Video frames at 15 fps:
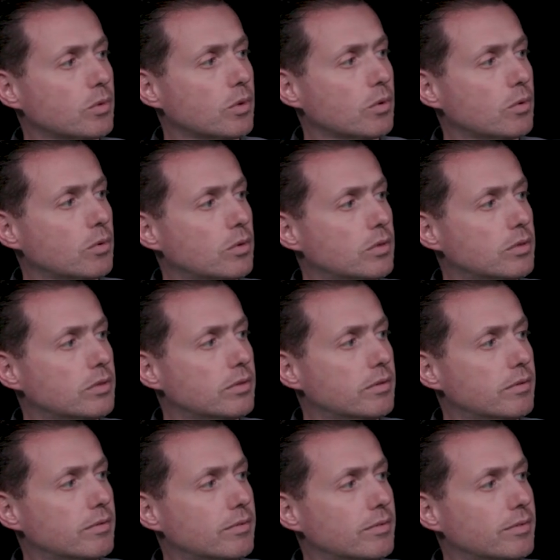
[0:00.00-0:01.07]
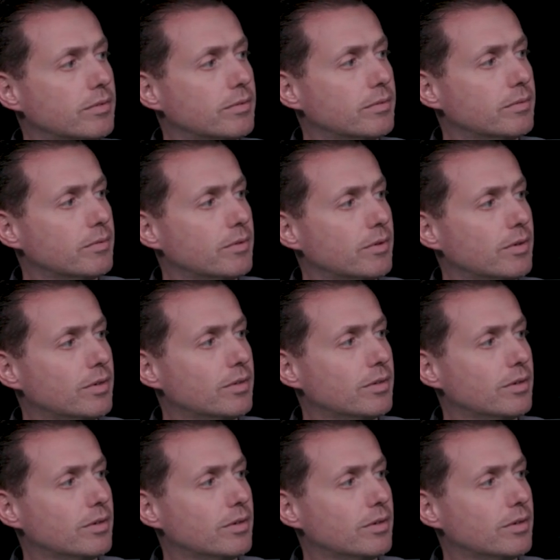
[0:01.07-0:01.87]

[no speech]